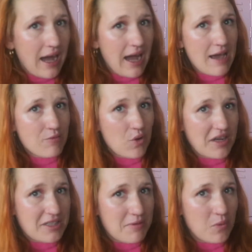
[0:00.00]
I'm
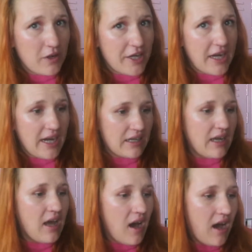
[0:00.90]
going to be wearing,
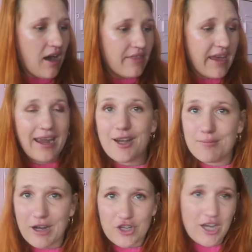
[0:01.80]
the
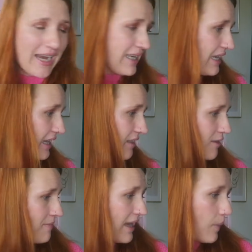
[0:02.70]
hairbrush I needed,
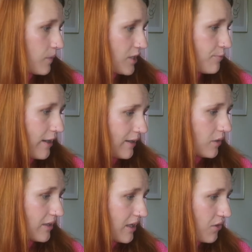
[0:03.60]
the makeup spray
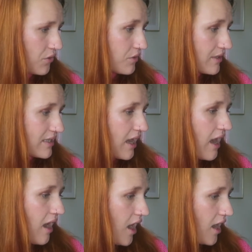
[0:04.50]
I'll use,
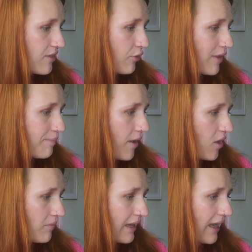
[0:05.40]
the lip
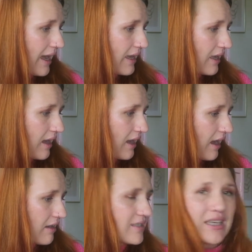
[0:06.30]
balm, like
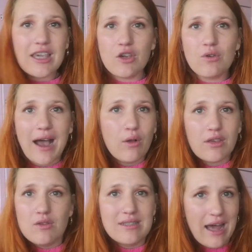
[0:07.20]
it's cute, I will
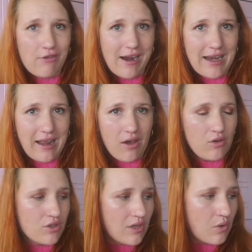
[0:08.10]
use that right
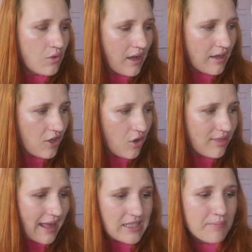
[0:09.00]
now. So, you know,
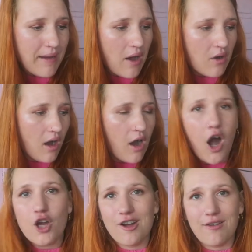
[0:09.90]
that's about
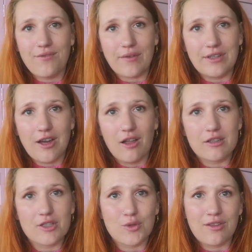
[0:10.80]

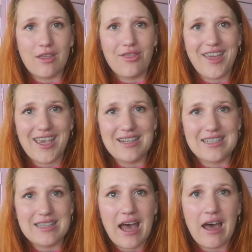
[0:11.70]
$150 worth of
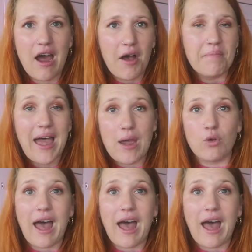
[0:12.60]
things that I will